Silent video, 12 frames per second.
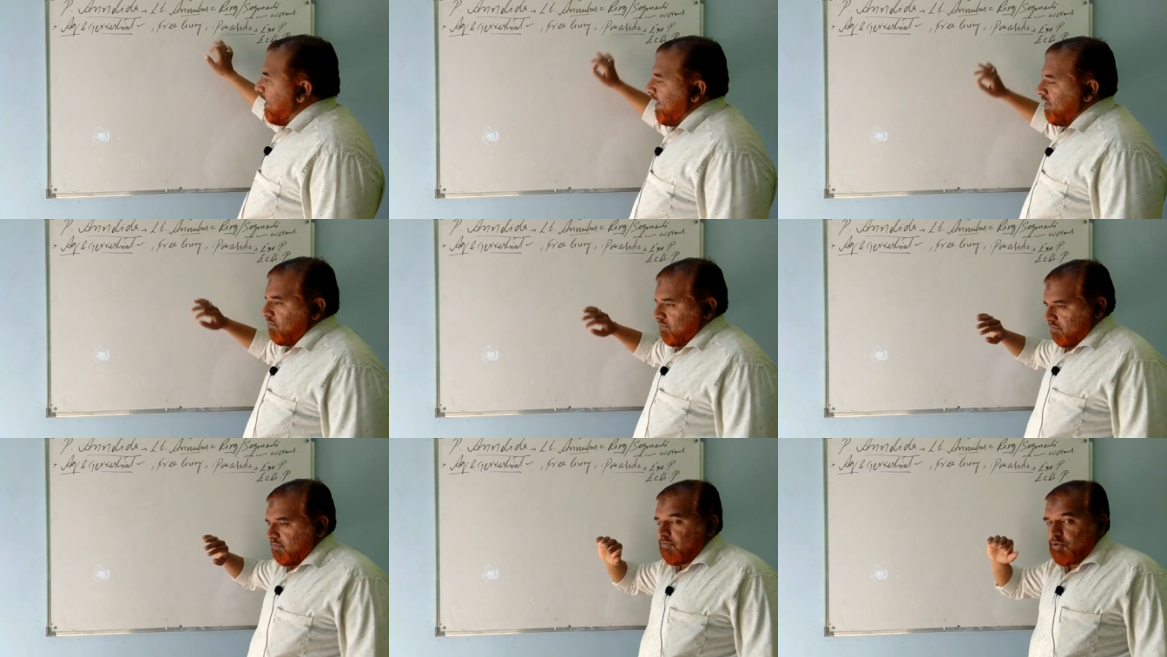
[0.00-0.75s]

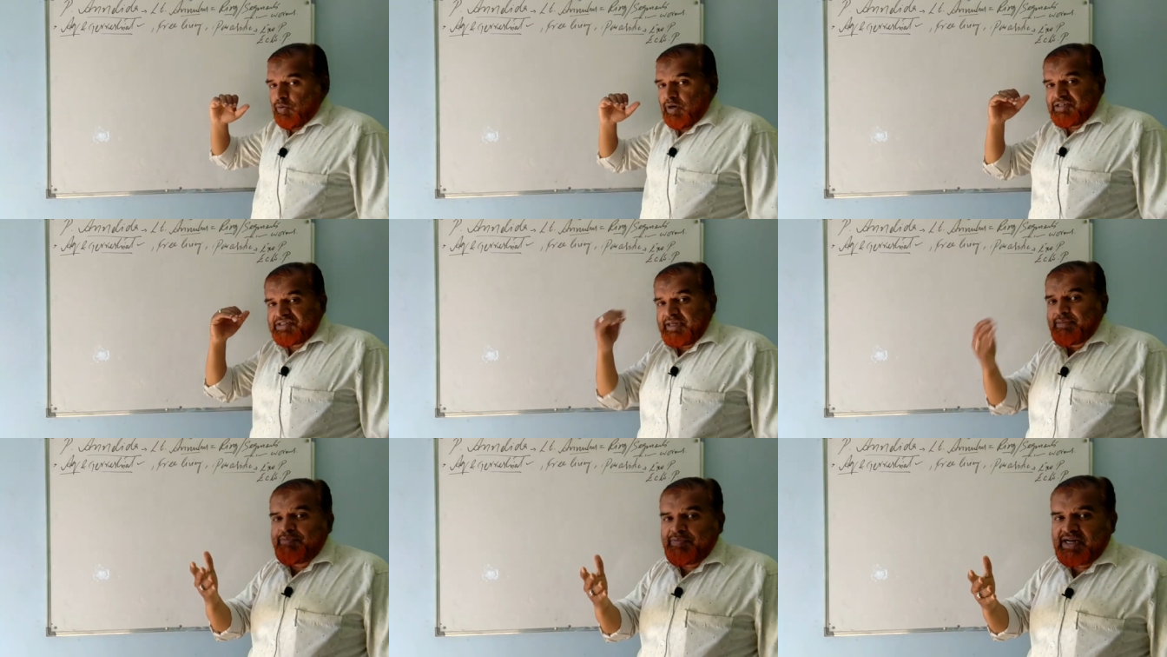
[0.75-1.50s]
And what
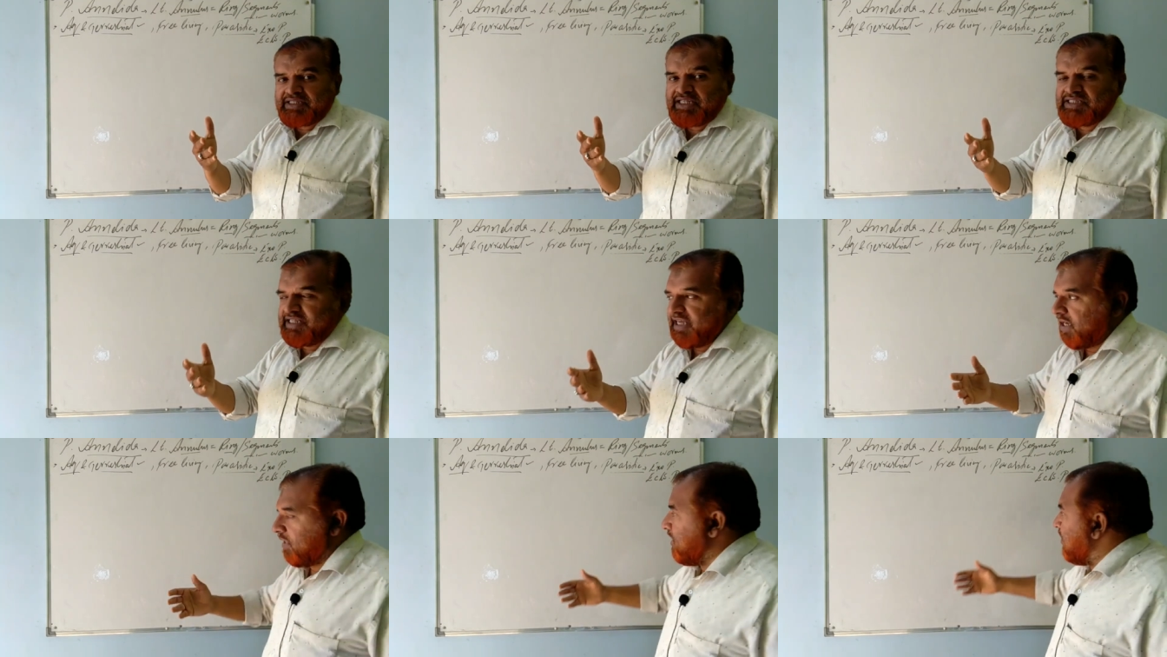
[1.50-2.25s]
type of parasites they
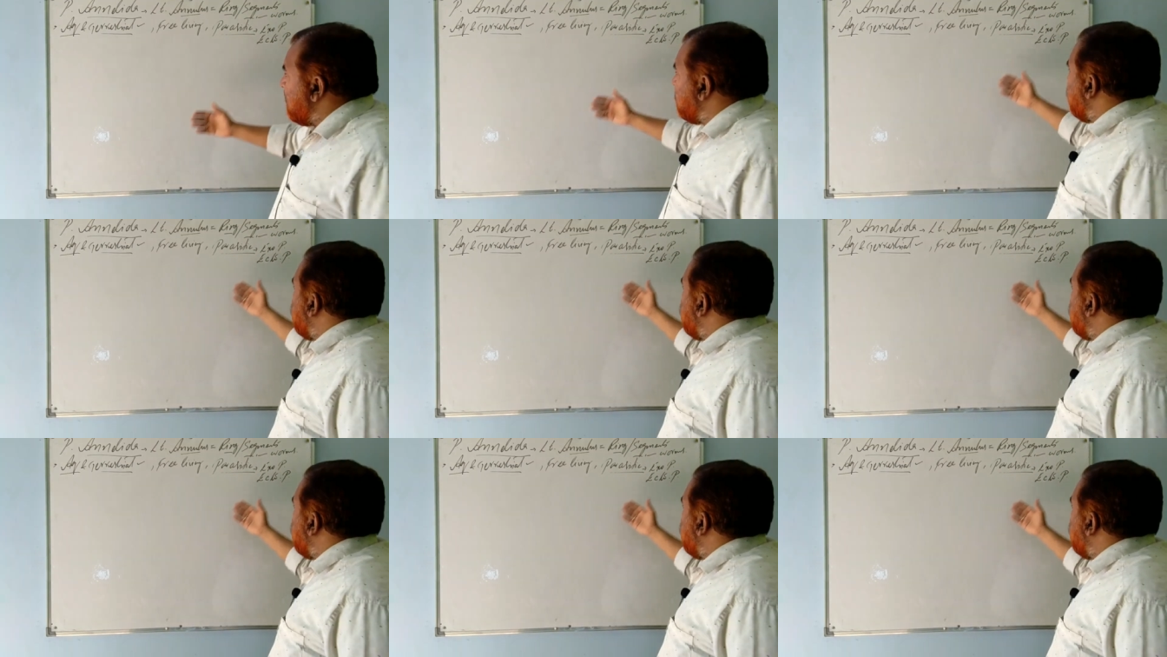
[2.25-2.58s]
are?